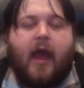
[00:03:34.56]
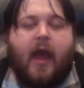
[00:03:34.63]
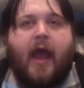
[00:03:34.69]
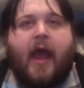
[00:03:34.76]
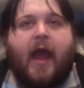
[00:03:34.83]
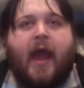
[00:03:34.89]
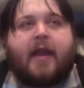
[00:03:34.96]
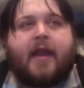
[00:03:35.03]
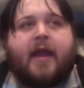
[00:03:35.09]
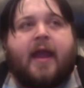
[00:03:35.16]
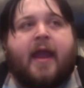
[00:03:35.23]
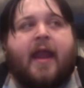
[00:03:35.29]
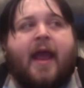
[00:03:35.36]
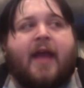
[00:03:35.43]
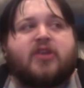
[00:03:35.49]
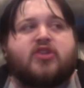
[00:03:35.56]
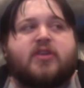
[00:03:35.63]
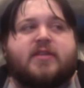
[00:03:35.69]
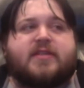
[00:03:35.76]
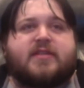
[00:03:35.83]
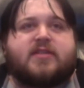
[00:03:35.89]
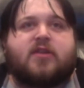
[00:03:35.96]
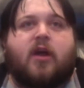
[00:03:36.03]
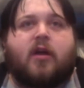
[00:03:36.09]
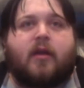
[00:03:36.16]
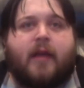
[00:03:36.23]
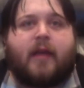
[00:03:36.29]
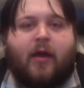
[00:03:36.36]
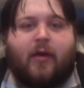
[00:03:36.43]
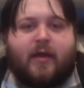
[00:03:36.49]
And it actually
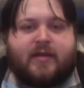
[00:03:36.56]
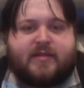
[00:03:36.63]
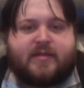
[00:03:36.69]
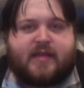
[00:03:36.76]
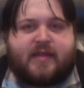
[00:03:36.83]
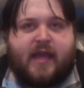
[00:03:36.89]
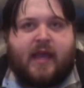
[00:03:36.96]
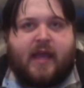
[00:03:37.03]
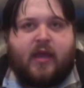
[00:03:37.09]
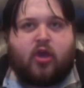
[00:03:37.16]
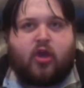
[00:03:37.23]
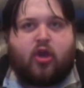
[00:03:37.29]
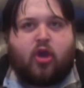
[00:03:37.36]
started out as a